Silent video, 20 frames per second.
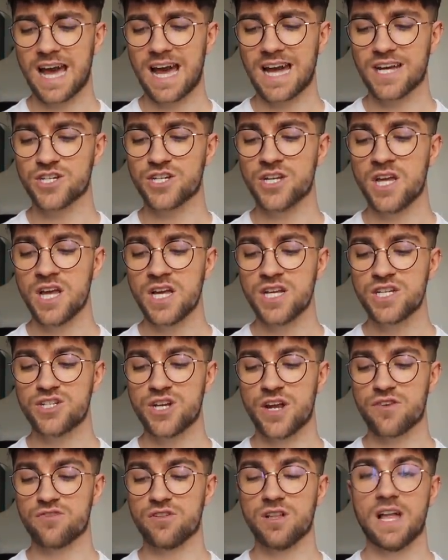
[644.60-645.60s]
cash,
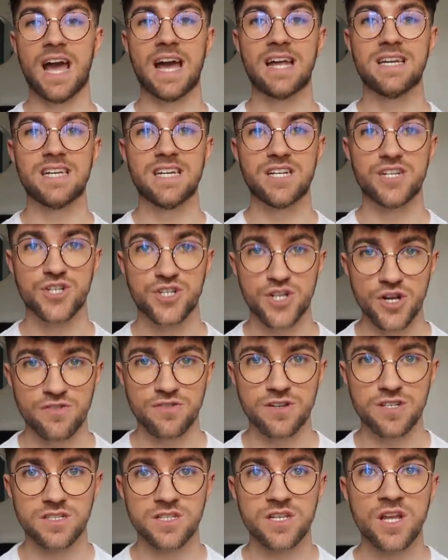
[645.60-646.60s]
general and
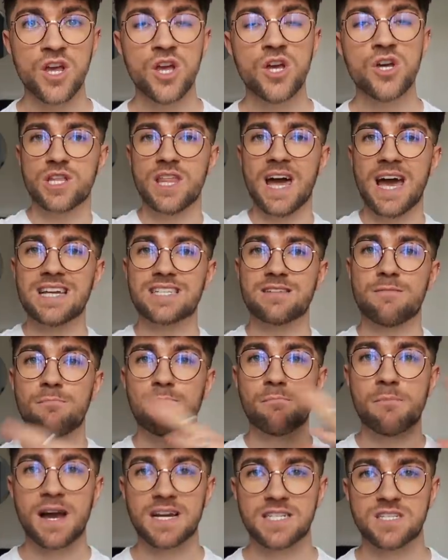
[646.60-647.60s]
insurance. So that is a
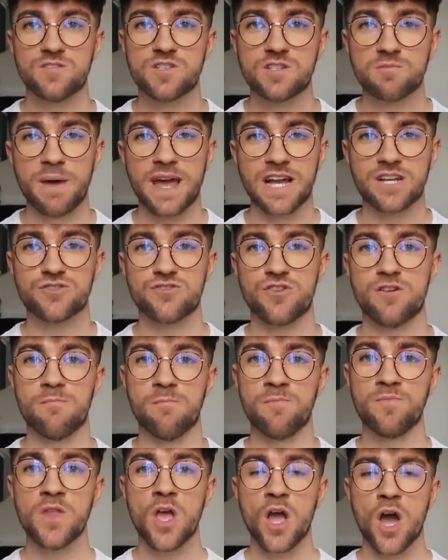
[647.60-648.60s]
massive
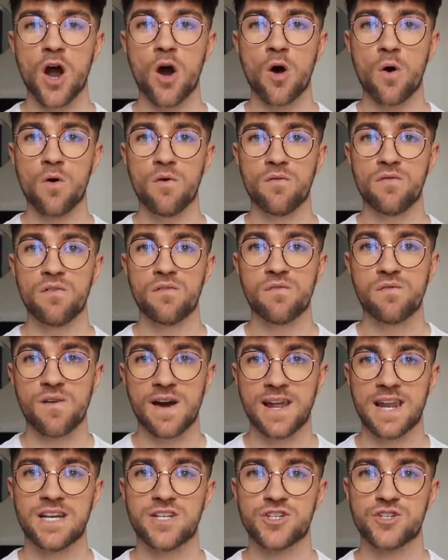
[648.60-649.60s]
spectrum of
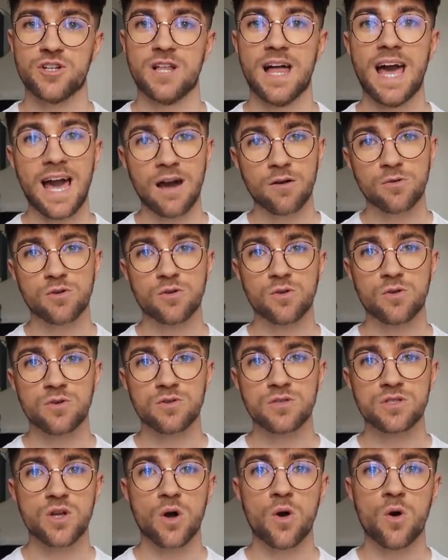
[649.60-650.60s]
financial
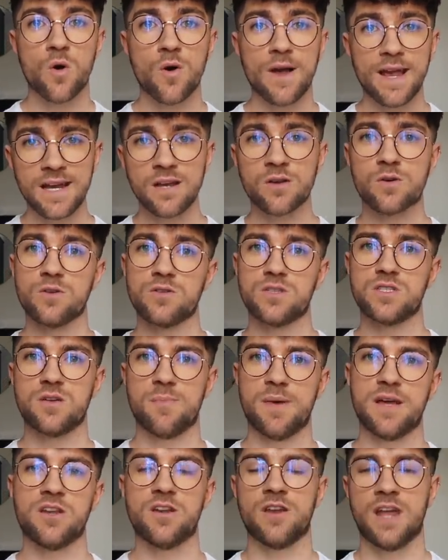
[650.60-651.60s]
outgoings or ingoings
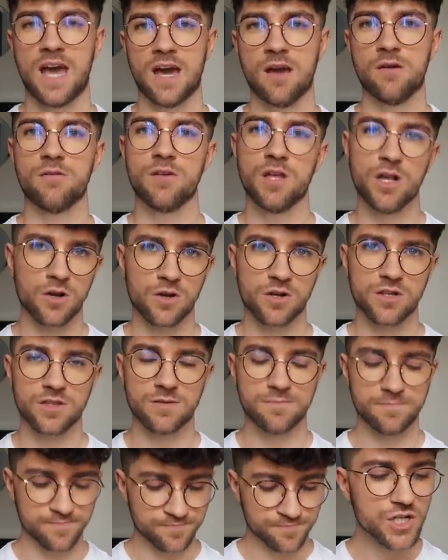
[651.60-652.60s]
depending on how you look at
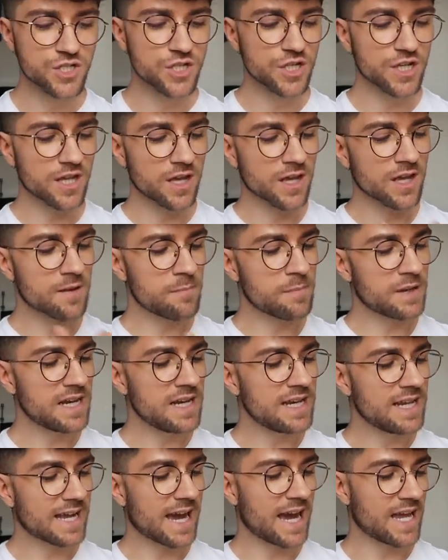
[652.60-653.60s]
them. So you can
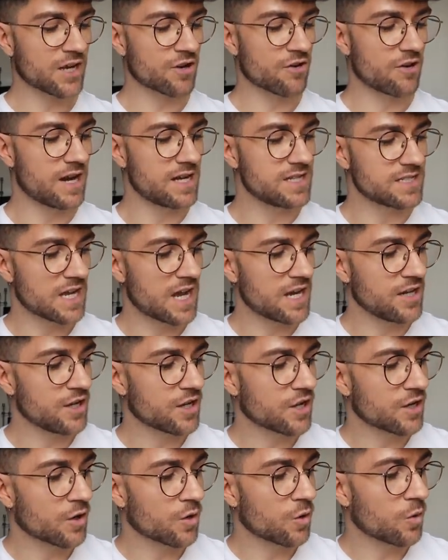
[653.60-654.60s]
completely categorize, and
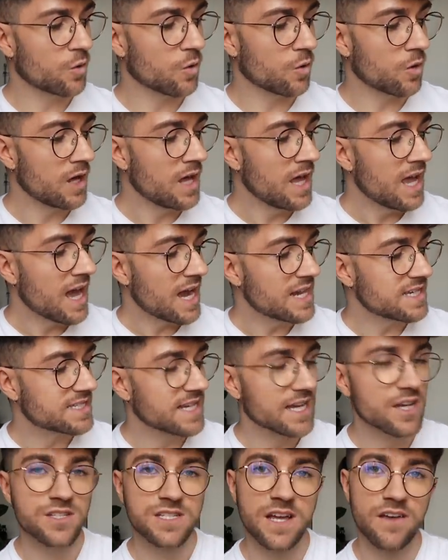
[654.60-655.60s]
you can go and
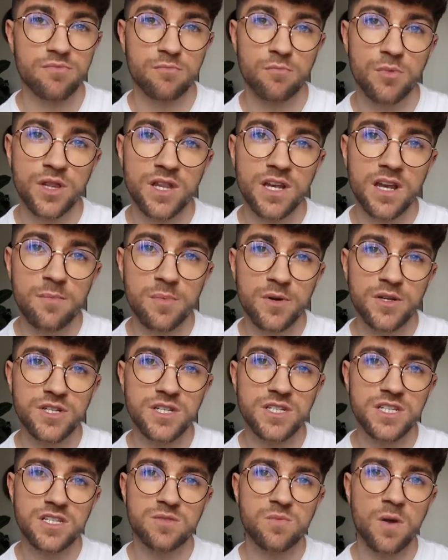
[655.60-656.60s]
set yourself monthly
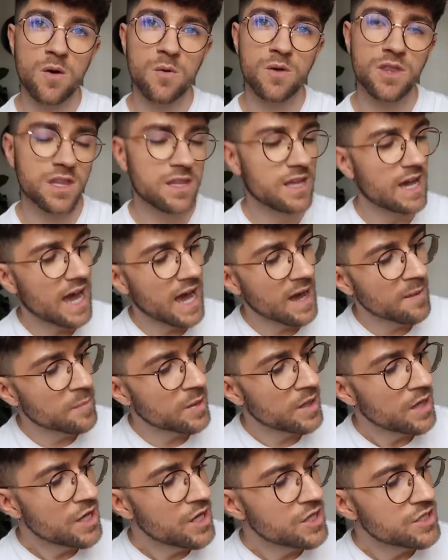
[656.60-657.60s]
budgets as well within the app,
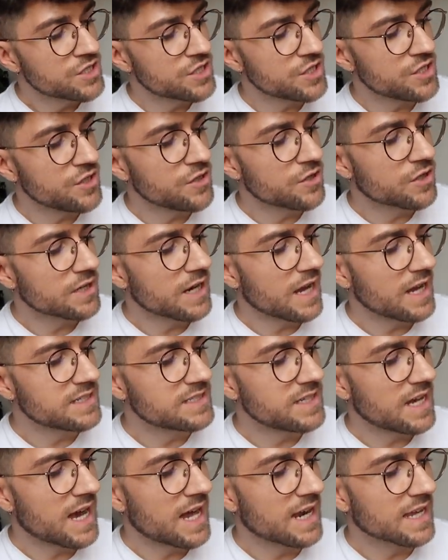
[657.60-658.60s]
so you
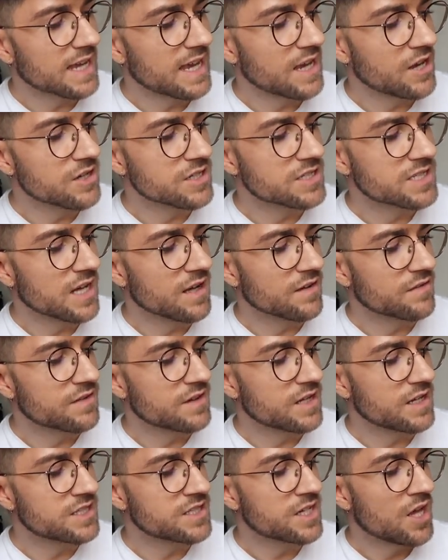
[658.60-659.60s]
could allocate yourself
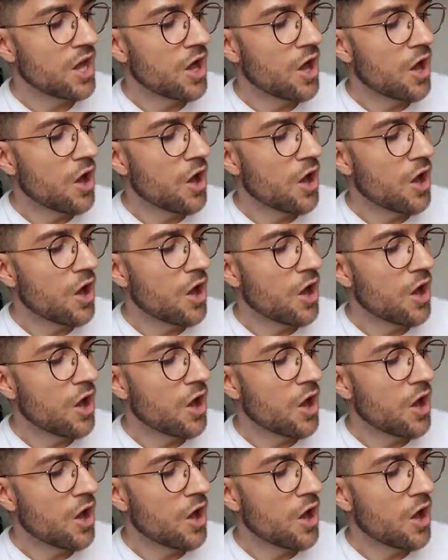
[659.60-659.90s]
that